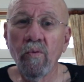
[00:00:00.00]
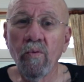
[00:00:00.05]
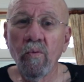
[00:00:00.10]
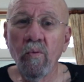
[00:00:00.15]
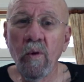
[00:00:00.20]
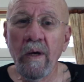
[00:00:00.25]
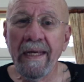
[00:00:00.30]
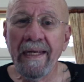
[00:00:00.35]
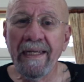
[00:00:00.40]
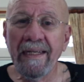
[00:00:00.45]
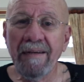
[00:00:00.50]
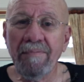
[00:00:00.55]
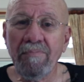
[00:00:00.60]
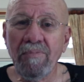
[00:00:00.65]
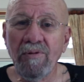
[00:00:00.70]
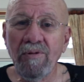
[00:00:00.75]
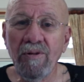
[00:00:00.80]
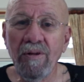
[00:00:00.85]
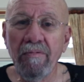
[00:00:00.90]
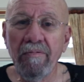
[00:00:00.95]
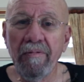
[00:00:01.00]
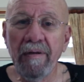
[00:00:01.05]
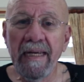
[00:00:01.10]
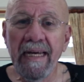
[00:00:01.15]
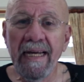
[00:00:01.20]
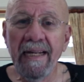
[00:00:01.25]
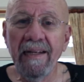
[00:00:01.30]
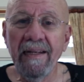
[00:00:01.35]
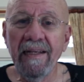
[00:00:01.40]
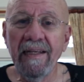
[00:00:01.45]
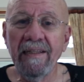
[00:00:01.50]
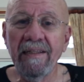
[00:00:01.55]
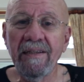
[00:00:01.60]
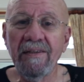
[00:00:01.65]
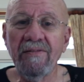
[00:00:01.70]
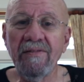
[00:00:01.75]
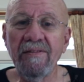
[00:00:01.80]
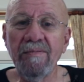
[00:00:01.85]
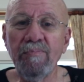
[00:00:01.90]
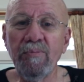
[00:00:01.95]
wake up to the reality, the
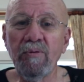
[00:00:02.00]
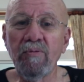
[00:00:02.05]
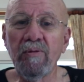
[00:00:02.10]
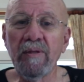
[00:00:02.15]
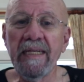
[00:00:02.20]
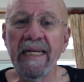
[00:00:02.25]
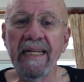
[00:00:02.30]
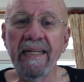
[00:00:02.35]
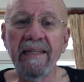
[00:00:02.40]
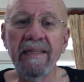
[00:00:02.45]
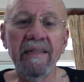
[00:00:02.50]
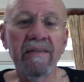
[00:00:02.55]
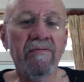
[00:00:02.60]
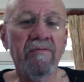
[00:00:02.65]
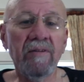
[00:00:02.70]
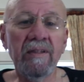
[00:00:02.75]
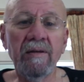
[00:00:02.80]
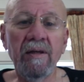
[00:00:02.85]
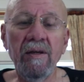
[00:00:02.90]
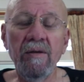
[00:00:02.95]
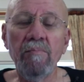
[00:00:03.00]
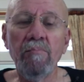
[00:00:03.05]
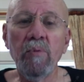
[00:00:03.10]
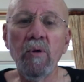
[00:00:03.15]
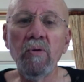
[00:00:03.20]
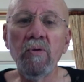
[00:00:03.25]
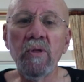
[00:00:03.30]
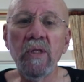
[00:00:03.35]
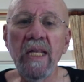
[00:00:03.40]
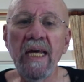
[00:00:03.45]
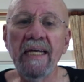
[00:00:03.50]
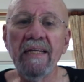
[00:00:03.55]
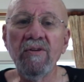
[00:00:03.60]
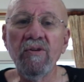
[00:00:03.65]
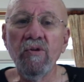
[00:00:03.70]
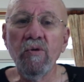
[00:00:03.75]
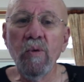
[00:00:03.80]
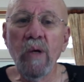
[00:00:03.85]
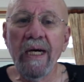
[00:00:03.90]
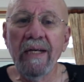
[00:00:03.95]
simple reality of what, both
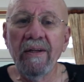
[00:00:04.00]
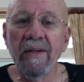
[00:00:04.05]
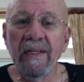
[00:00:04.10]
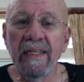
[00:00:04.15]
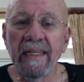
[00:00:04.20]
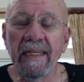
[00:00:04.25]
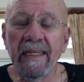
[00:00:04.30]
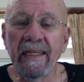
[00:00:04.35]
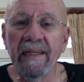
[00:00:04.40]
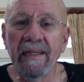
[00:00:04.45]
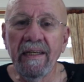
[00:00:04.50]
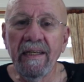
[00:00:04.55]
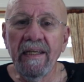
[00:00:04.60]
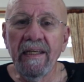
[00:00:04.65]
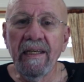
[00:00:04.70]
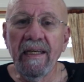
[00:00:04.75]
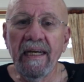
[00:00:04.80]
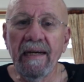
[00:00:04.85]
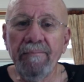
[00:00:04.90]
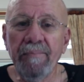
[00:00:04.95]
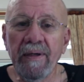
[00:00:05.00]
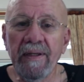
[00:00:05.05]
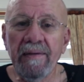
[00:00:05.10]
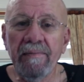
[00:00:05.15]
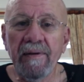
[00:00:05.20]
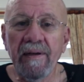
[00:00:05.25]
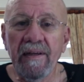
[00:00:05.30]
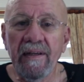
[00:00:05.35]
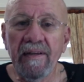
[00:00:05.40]
non-duality, but